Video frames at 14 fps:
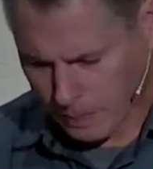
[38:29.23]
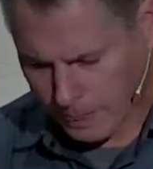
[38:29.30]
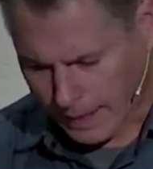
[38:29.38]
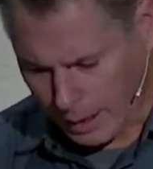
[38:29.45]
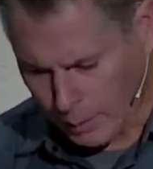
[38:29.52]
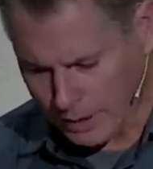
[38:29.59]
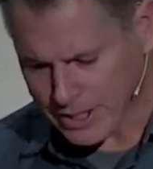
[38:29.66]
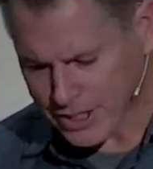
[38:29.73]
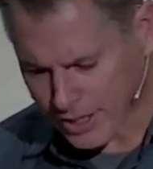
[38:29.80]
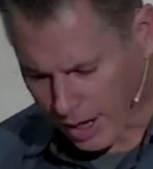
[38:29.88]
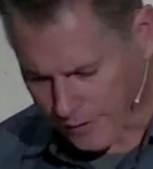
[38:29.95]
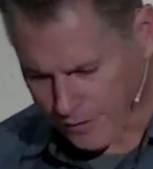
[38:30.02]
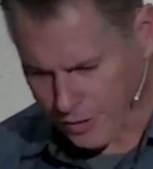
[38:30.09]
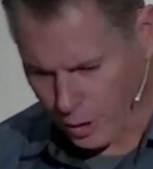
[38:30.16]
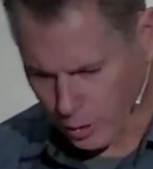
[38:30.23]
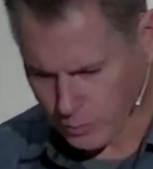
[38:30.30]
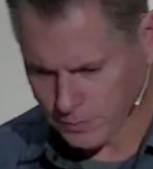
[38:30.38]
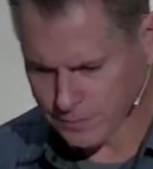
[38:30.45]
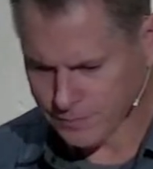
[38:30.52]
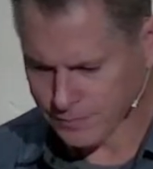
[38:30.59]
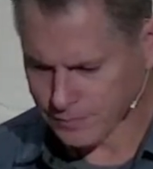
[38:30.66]
And we discover, though,
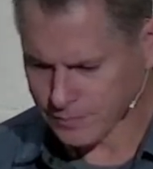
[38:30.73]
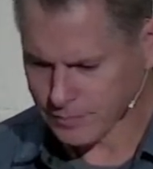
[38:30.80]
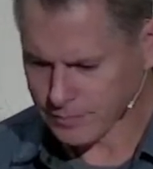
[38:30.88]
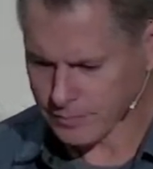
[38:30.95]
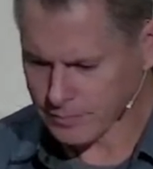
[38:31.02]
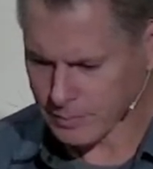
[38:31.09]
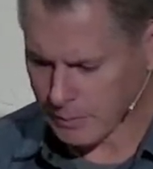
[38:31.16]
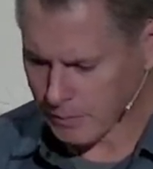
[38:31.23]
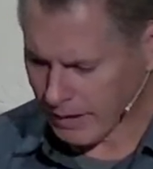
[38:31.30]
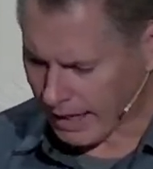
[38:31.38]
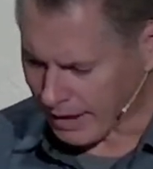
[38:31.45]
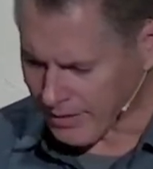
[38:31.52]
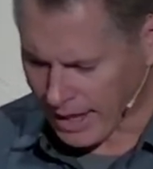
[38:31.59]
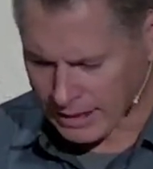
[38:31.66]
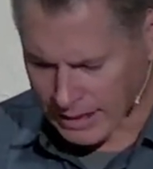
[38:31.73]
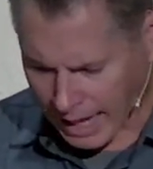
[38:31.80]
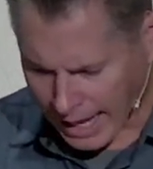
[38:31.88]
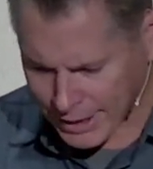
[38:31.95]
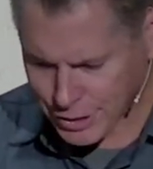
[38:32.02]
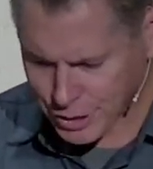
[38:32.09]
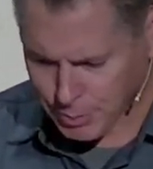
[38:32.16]
in that
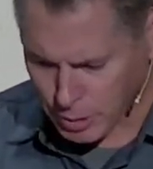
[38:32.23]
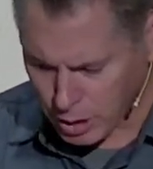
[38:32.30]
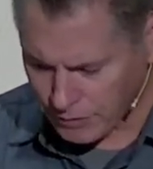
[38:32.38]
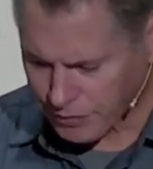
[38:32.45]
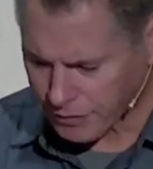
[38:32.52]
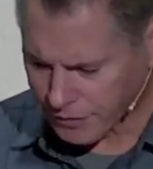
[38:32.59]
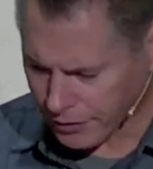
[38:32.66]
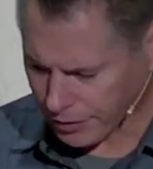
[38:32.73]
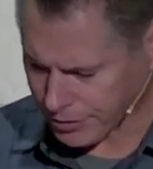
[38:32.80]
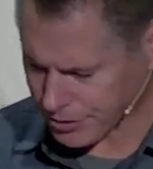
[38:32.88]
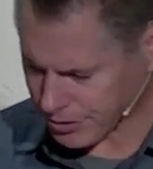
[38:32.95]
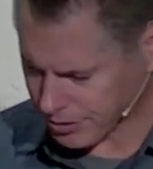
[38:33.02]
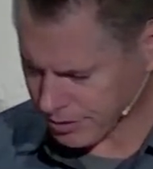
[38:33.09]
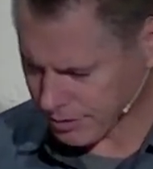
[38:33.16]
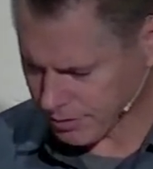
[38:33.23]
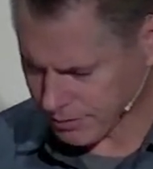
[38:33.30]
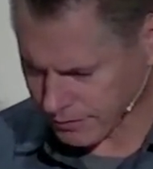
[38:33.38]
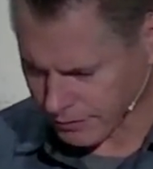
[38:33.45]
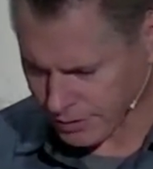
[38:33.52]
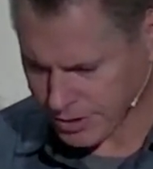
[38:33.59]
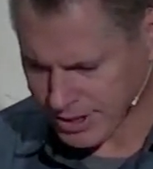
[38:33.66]
last beautiful verse,
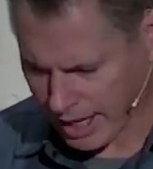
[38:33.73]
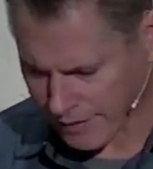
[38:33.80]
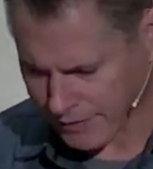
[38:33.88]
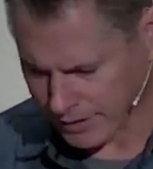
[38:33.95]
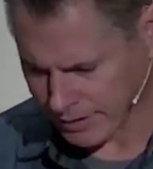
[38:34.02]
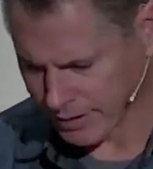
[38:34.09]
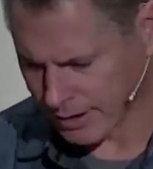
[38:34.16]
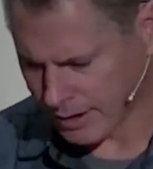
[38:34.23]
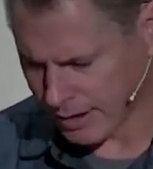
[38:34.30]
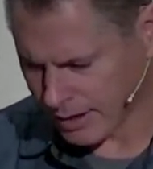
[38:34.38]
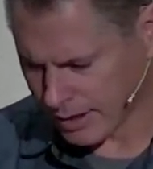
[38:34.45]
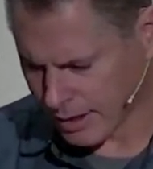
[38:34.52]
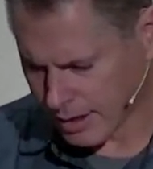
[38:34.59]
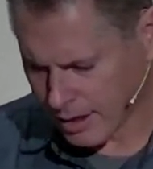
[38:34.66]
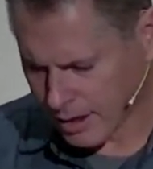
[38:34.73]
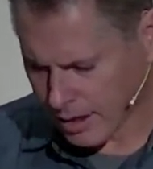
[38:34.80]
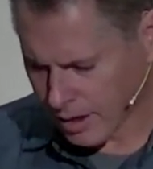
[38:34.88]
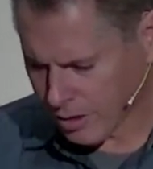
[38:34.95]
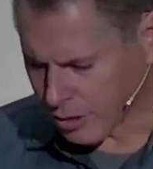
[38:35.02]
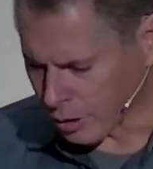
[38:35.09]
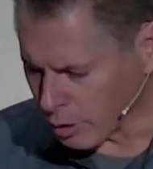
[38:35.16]
verse 7,
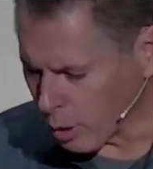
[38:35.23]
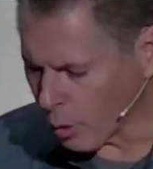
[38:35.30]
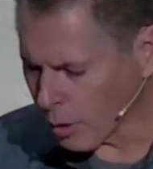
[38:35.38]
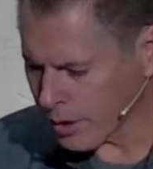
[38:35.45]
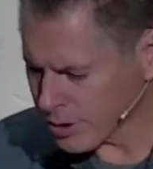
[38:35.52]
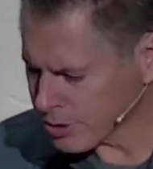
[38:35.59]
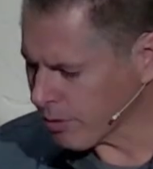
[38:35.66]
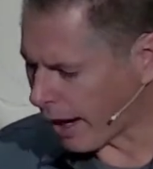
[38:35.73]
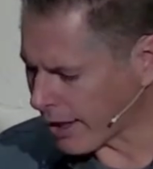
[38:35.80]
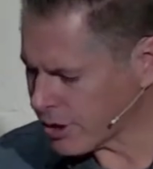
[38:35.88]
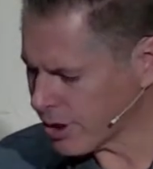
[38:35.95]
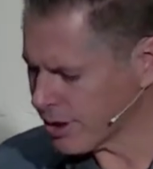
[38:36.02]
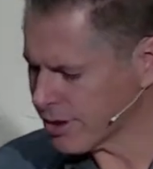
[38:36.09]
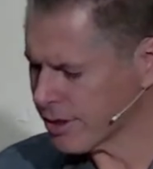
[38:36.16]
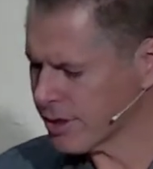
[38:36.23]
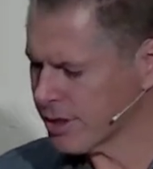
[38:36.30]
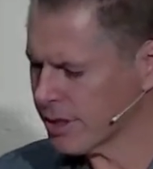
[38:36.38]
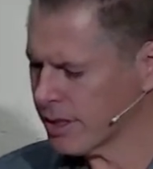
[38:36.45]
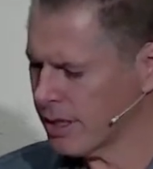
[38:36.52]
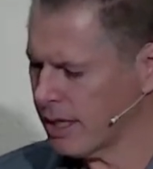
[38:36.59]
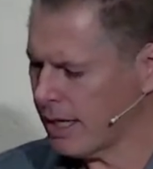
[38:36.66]
the Lord is righteous,
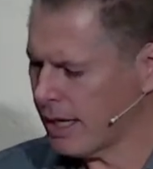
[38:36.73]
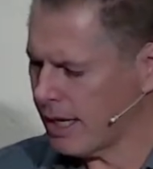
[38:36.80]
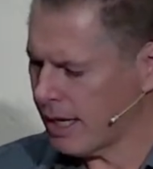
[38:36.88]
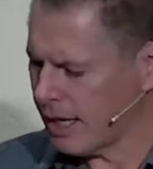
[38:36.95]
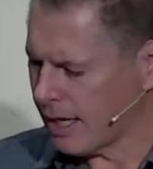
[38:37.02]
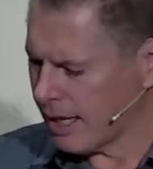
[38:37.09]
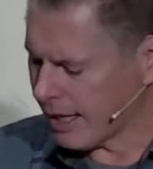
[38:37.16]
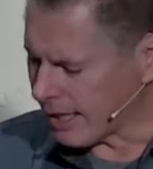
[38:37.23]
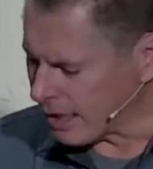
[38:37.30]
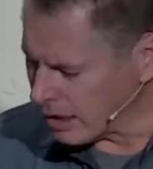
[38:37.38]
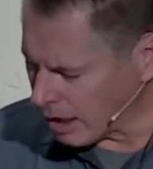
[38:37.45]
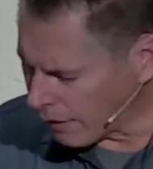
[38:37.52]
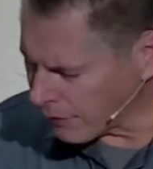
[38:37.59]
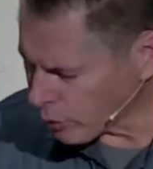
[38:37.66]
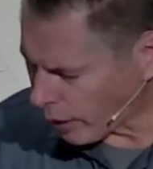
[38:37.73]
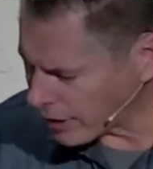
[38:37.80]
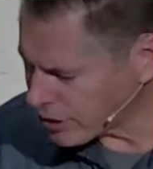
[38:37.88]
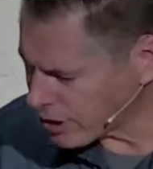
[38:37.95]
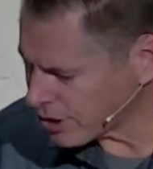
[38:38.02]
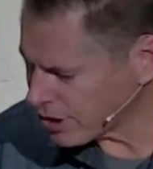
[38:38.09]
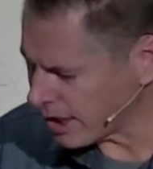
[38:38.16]
he loves
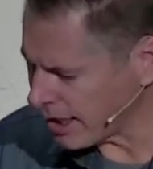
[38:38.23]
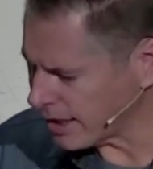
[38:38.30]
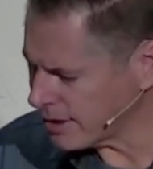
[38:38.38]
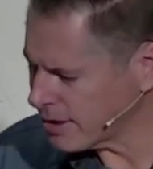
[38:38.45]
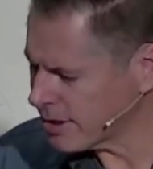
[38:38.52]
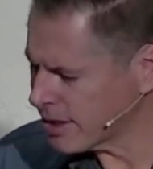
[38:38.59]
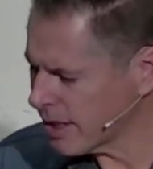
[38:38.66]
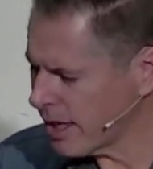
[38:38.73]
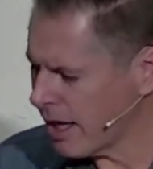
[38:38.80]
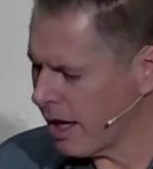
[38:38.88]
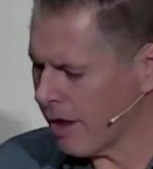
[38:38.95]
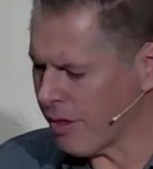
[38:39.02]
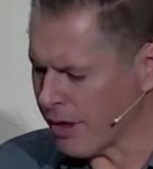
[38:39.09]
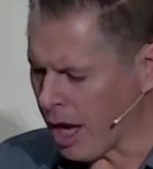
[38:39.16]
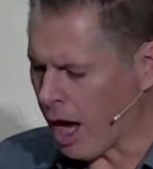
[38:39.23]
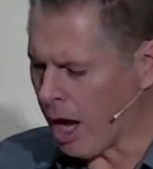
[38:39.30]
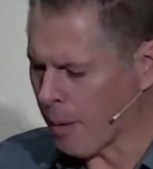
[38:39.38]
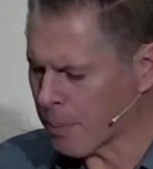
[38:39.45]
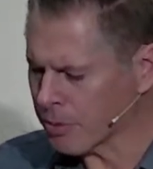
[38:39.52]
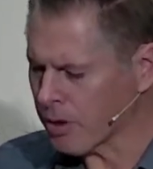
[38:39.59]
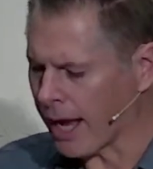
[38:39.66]
righteous deeds, the
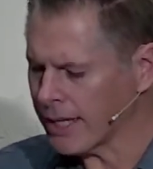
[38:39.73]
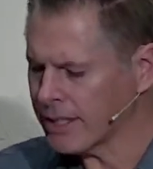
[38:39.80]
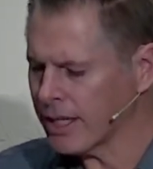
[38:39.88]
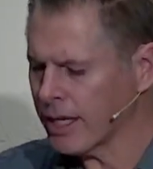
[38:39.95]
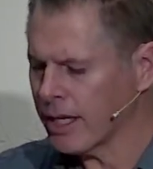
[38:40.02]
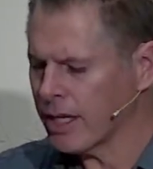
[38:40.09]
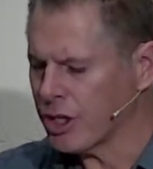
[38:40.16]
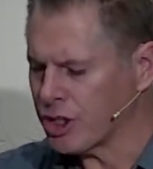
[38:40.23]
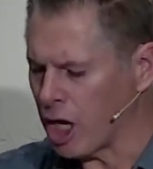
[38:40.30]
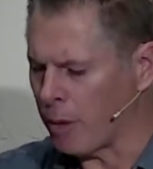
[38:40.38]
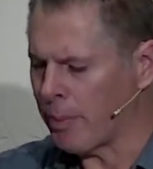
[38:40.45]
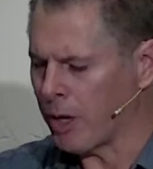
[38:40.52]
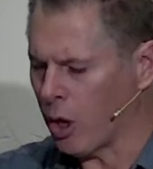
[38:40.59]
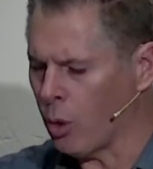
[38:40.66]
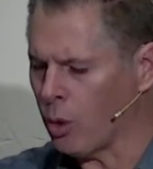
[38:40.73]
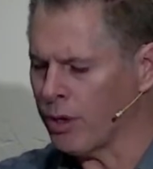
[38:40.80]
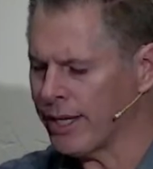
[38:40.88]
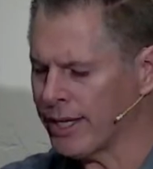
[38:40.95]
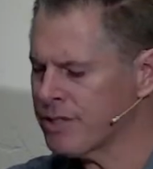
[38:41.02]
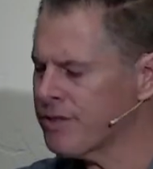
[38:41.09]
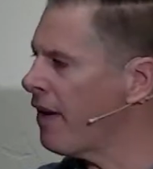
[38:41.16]
upright shall behold
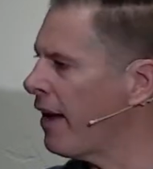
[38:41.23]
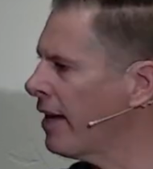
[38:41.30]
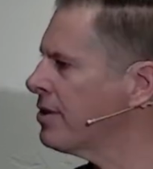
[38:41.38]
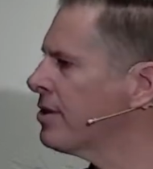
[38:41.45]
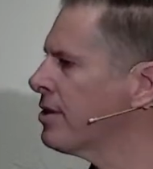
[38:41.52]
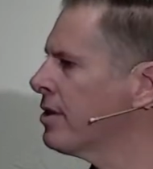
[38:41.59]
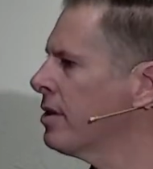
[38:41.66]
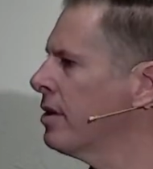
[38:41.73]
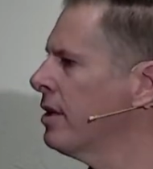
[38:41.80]
his face.